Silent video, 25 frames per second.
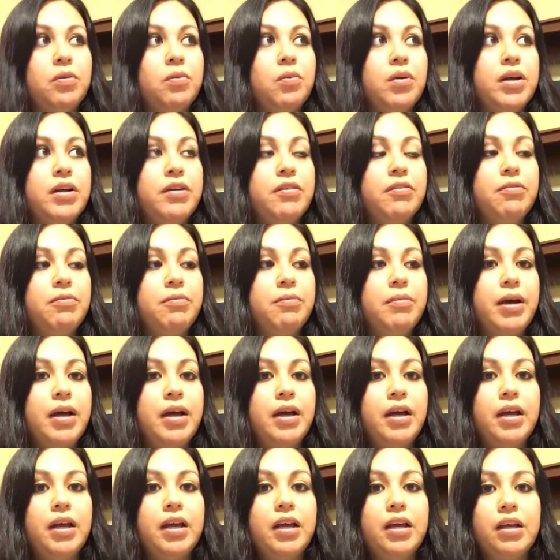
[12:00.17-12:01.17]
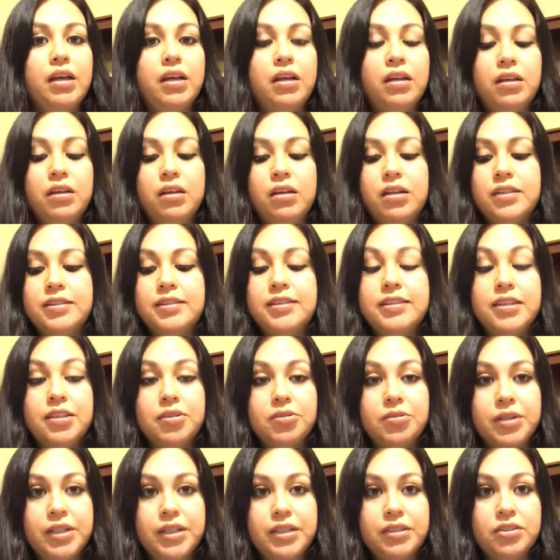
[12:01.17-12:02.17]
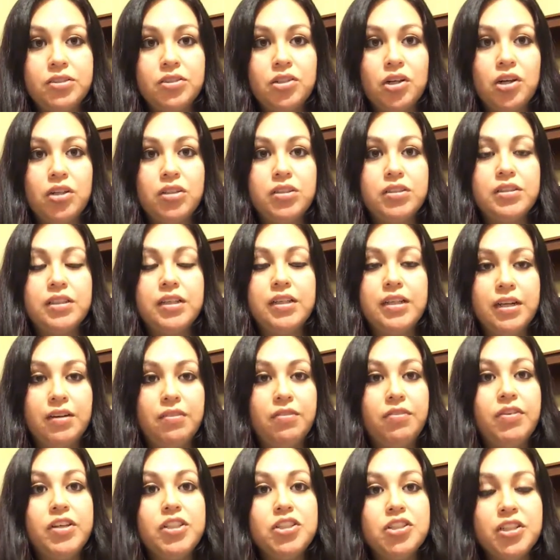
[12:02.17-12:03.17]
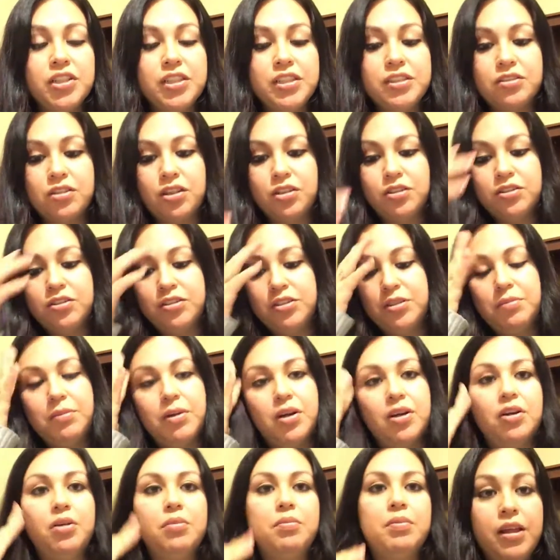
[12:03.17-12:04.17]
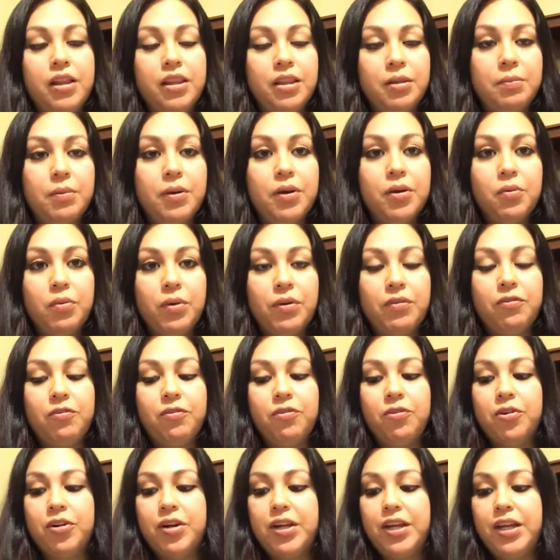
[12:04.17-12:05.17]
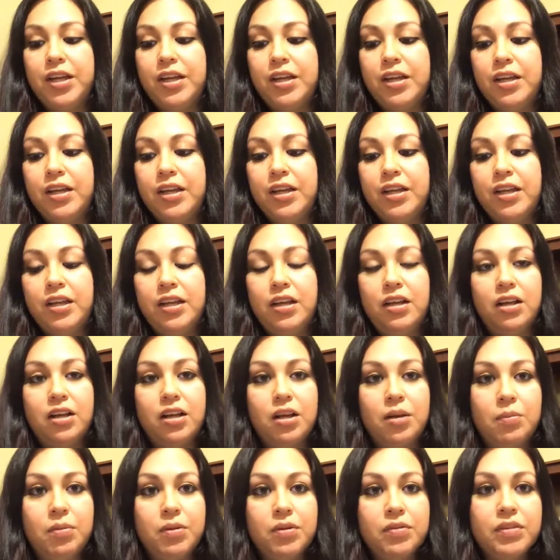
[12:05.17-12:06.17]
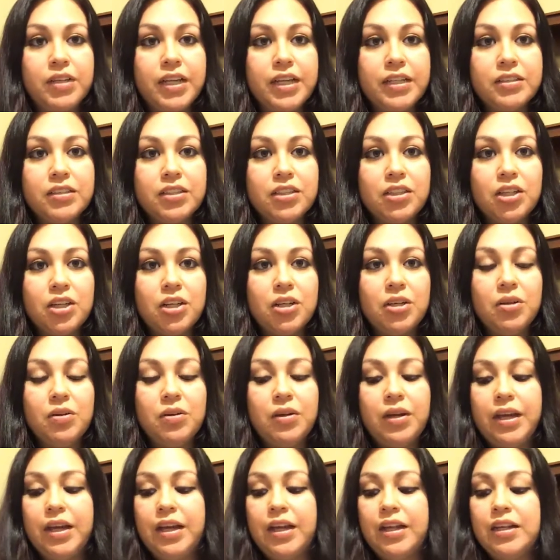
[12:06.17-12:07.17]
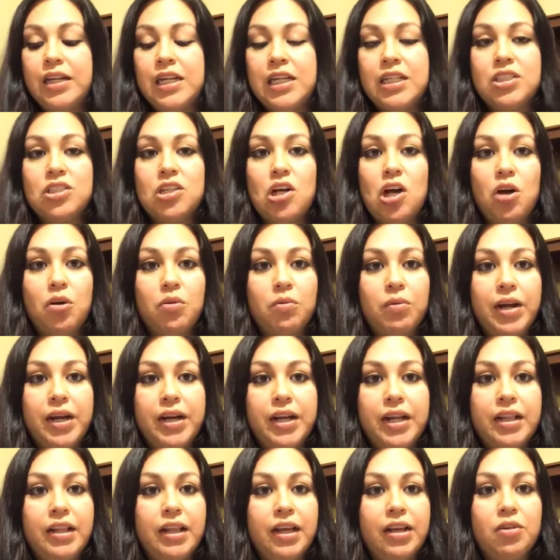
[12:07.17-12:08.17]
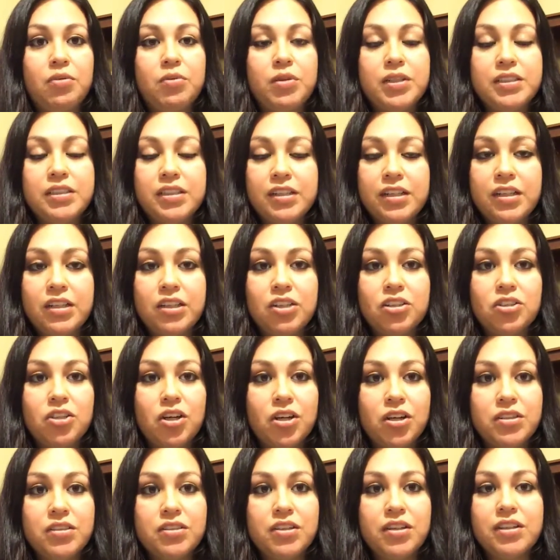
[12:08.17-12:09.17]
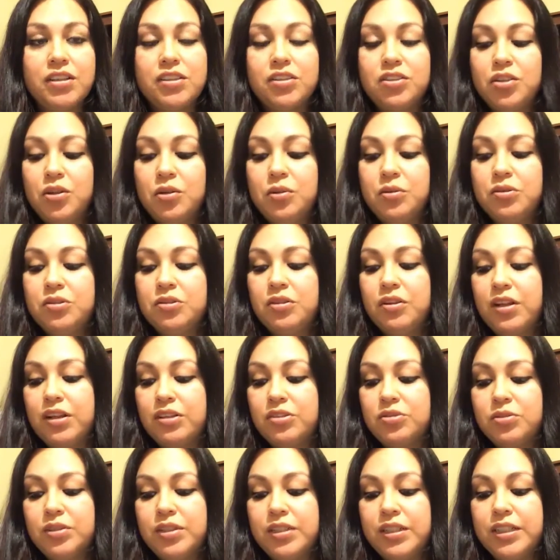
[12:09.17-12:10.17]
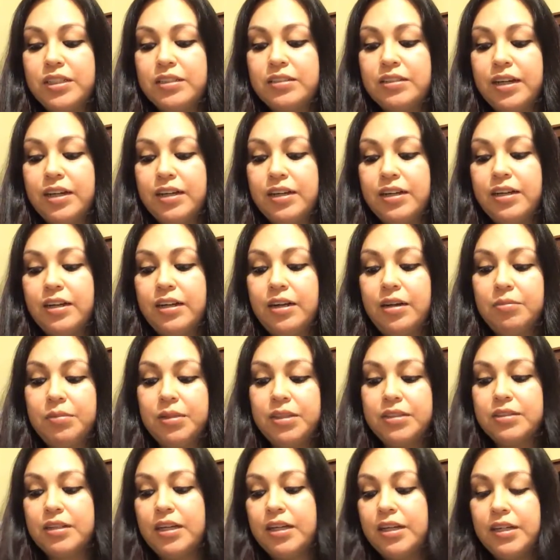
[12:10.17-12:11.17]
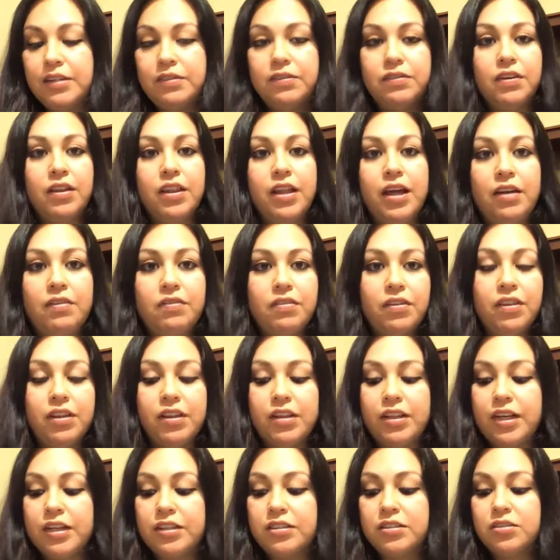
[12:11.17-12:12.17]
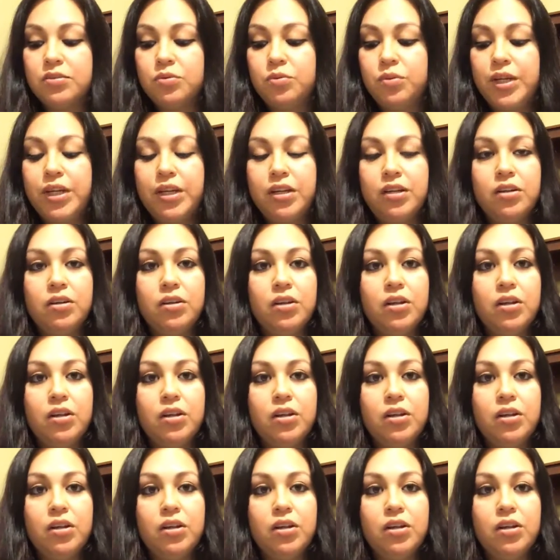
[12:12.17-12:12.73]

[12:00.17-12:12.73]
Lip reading: one of my series starts. It officially starts tomorrow, but the book went free a couple of days ago, and it's already like risen in the charts on its own, so that's really excited. I'm excited for that for the next week